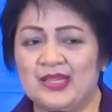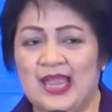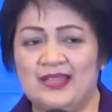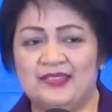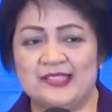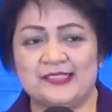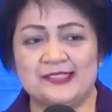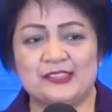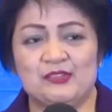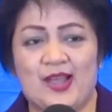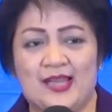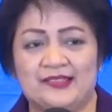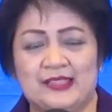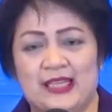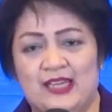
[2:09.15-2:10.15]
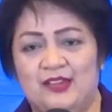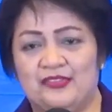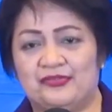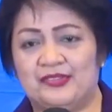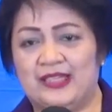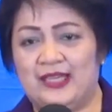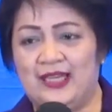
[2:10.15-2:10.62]
and this is what
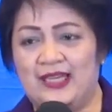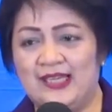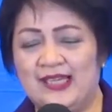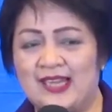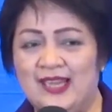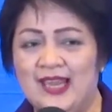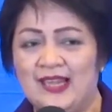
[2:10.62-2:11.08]
gives the